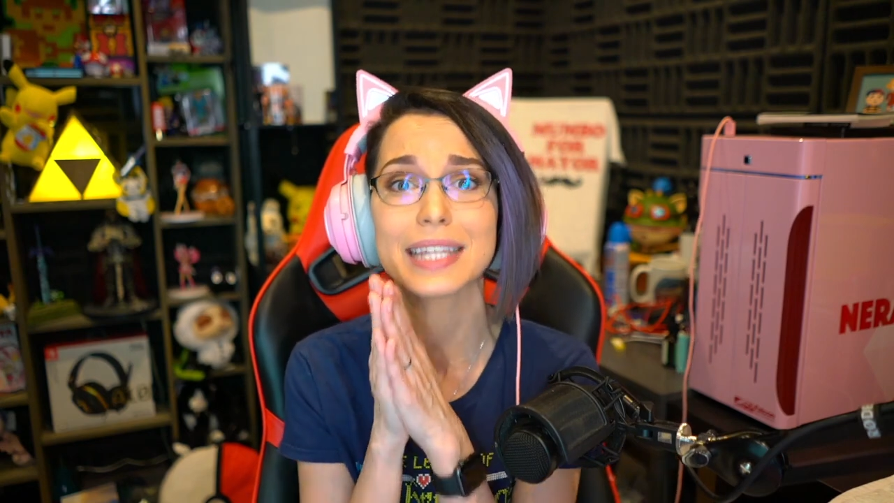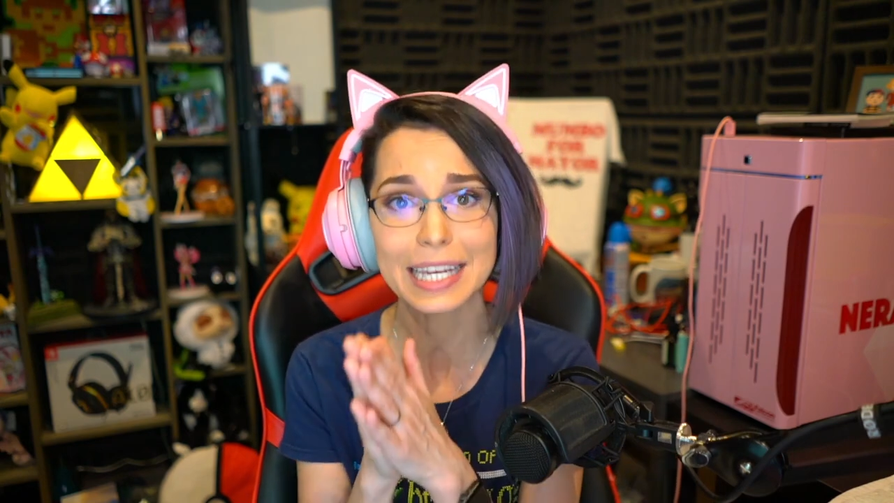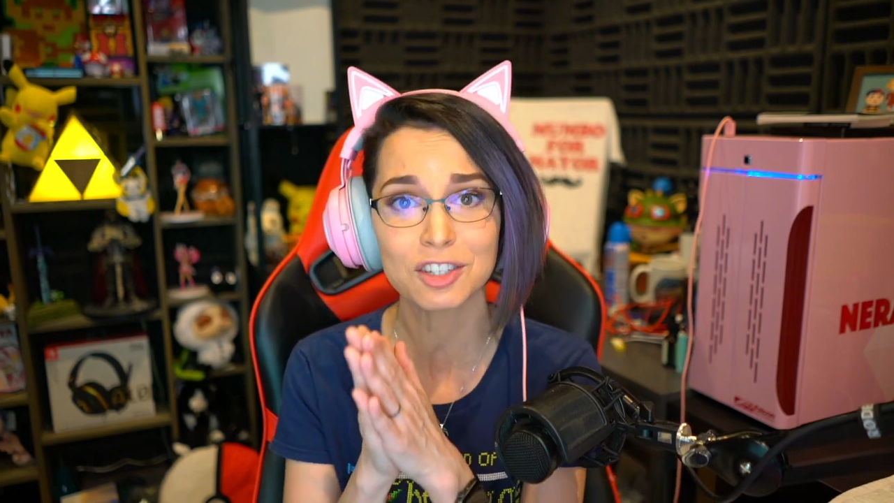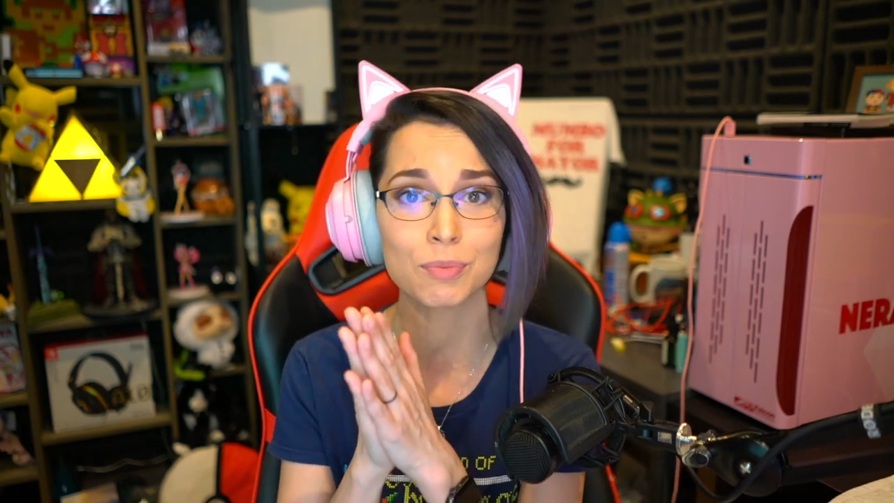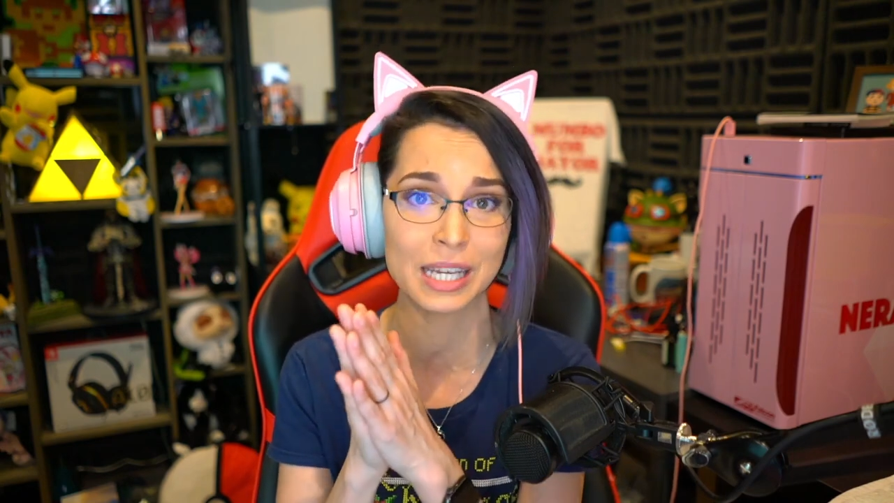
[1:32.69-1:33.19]

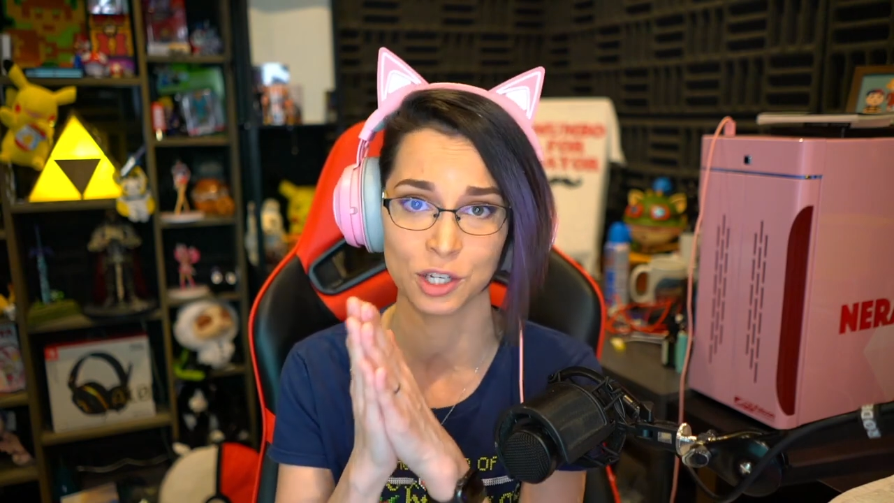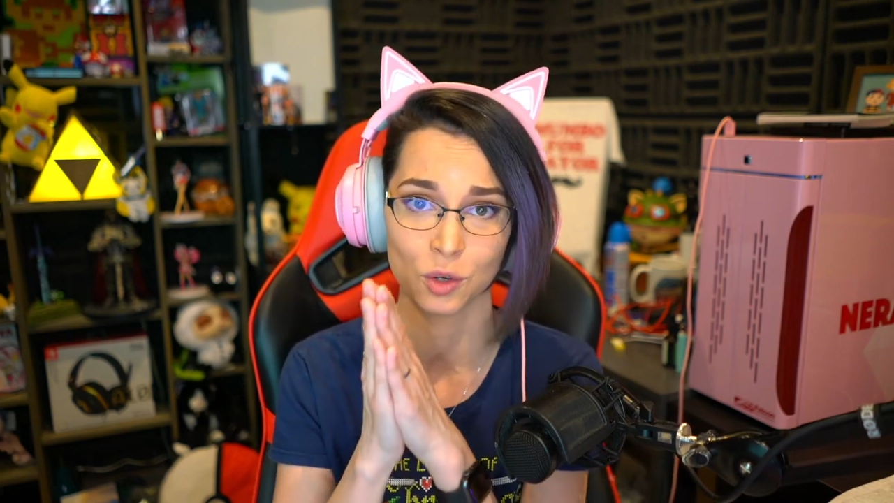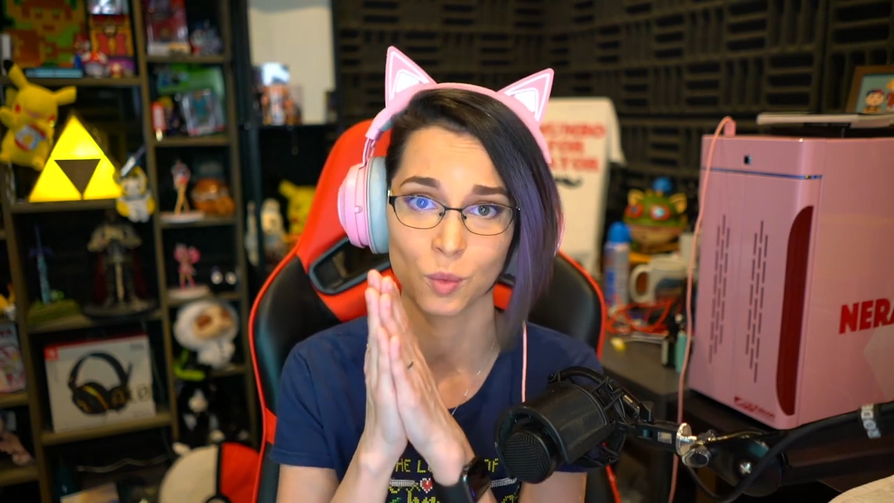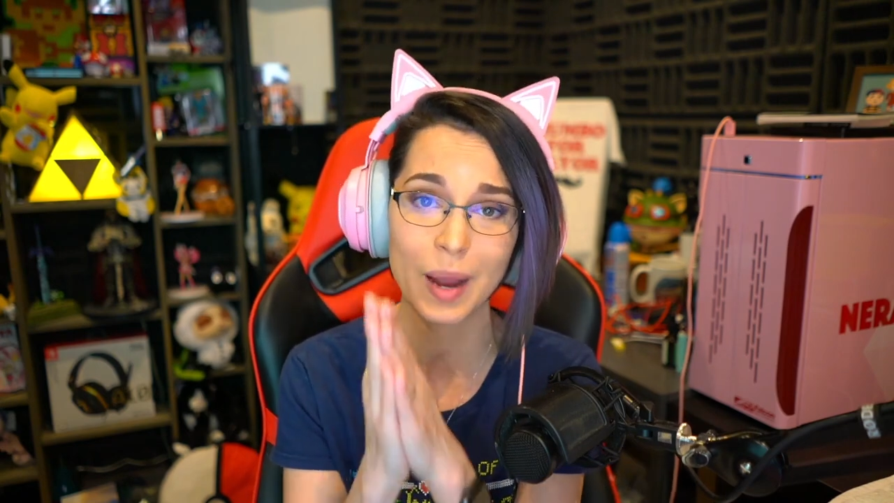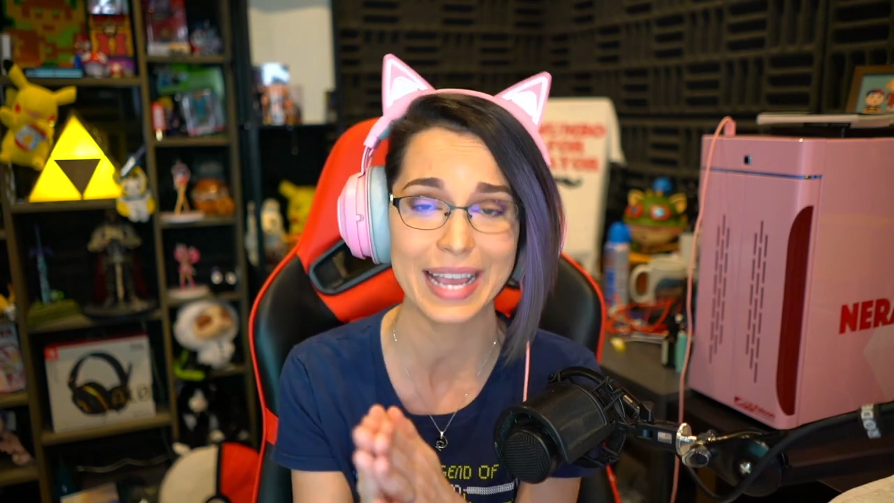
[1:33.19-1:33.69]
teach me
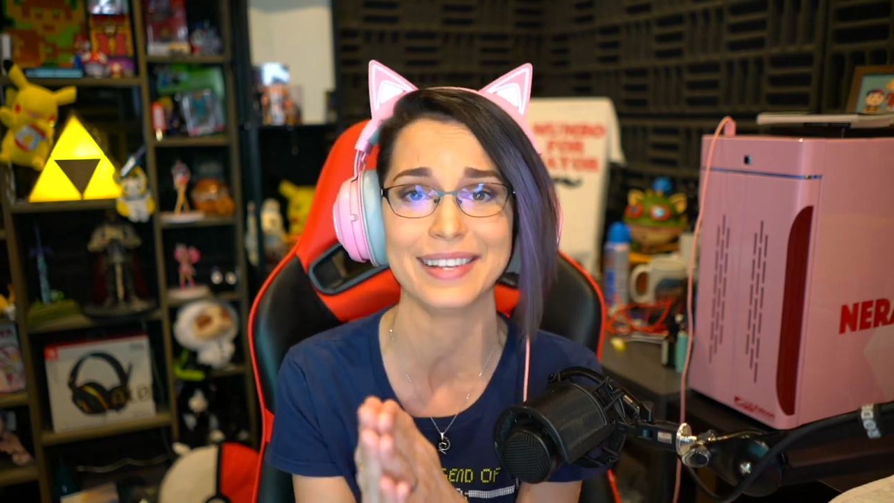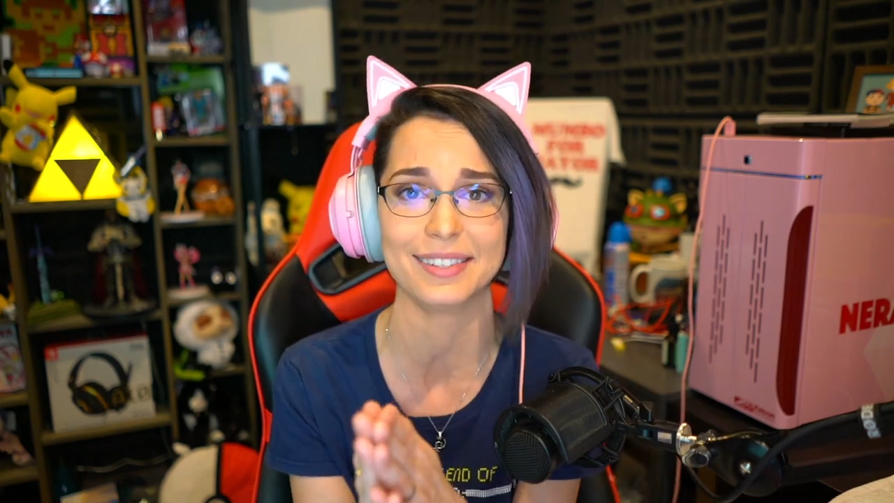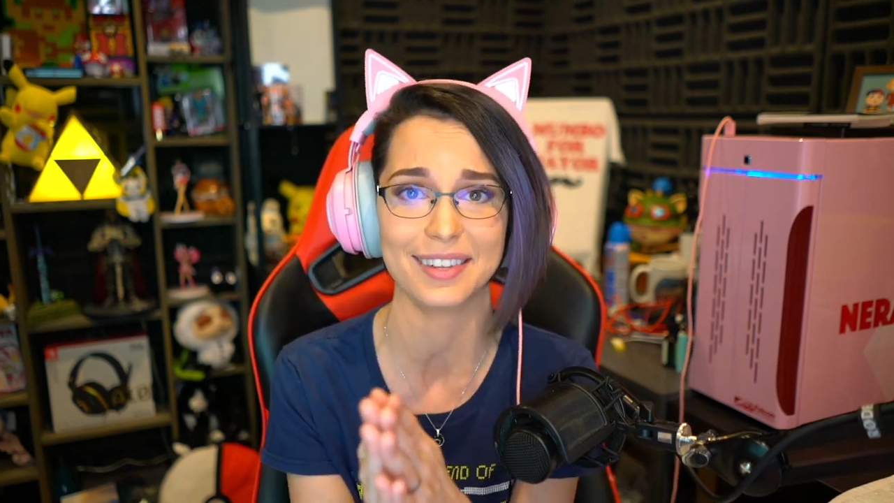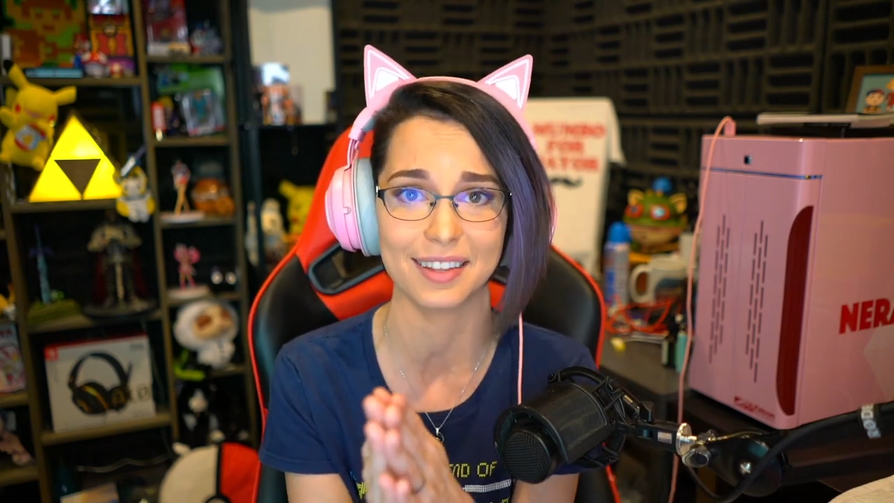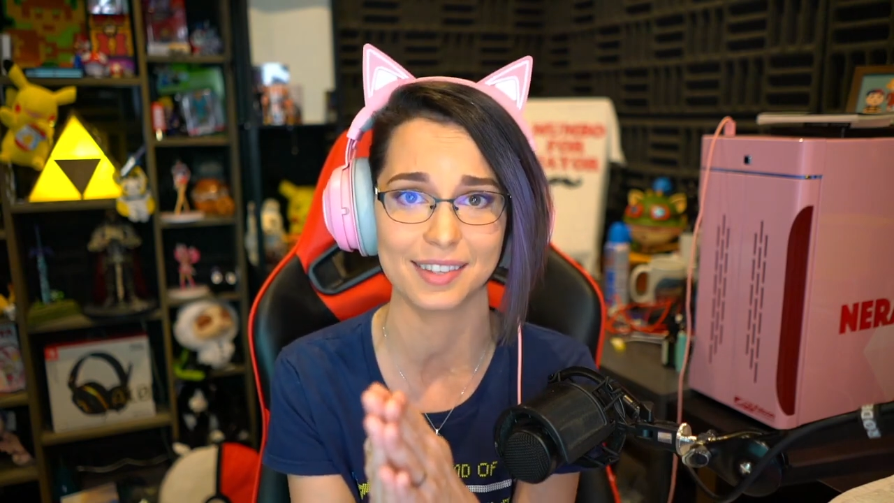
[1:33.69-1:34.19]
your way,
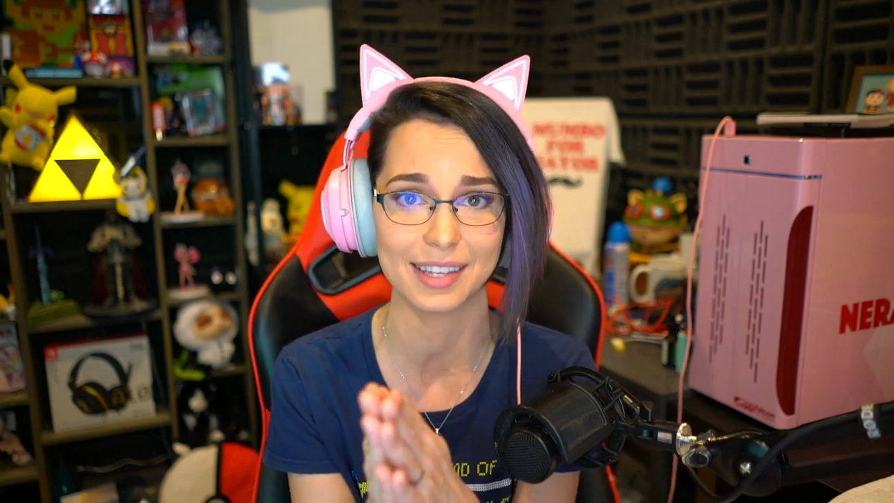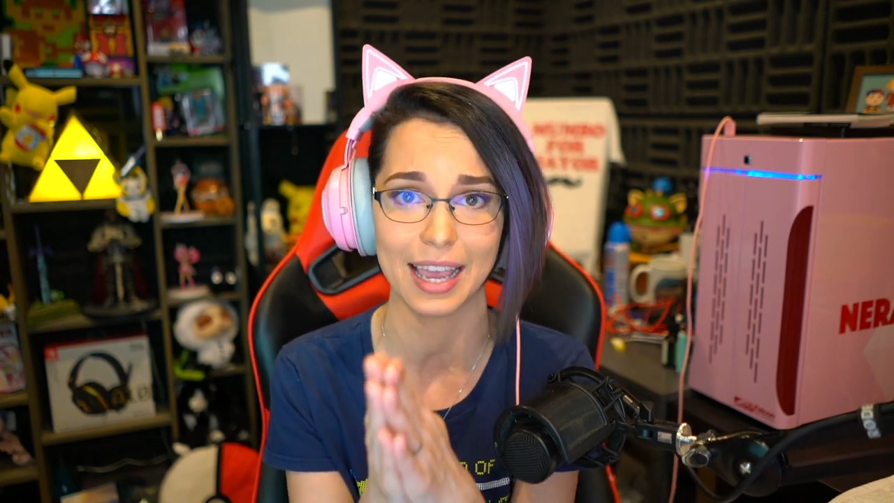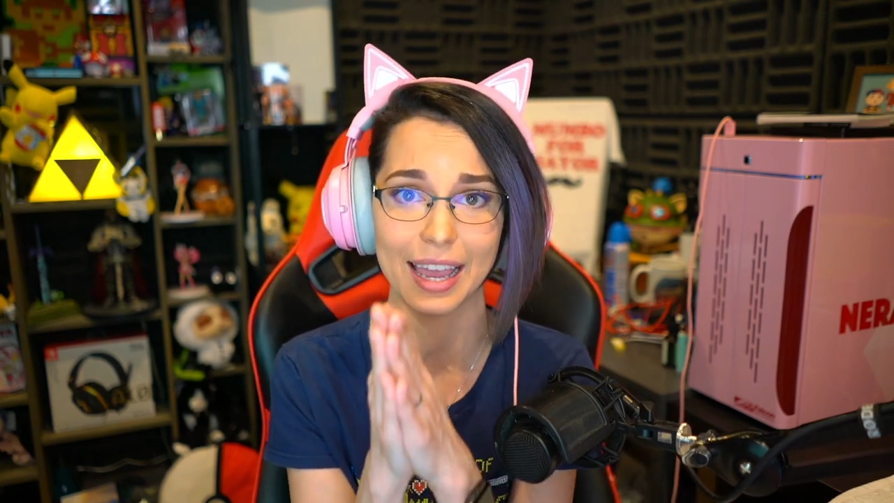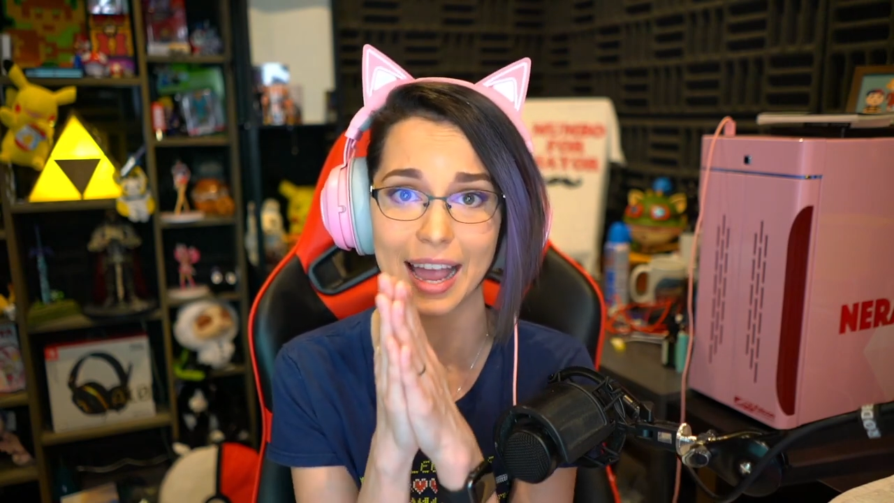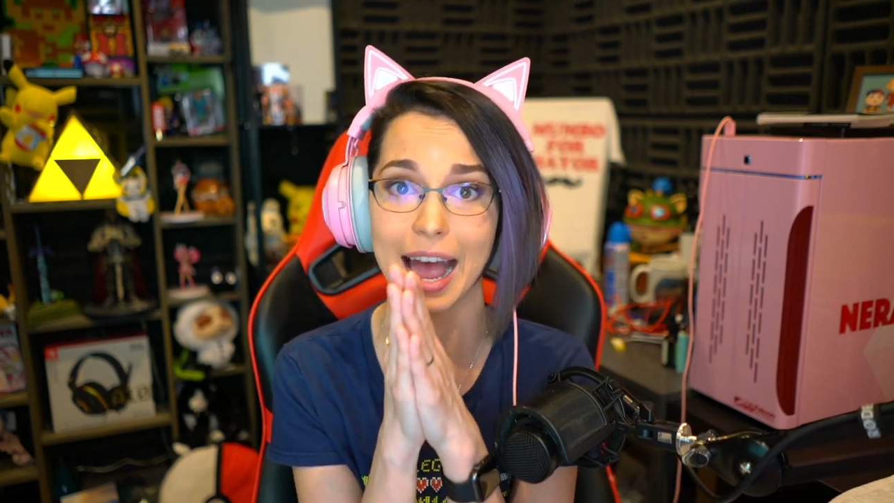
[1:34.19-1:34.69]
sensei.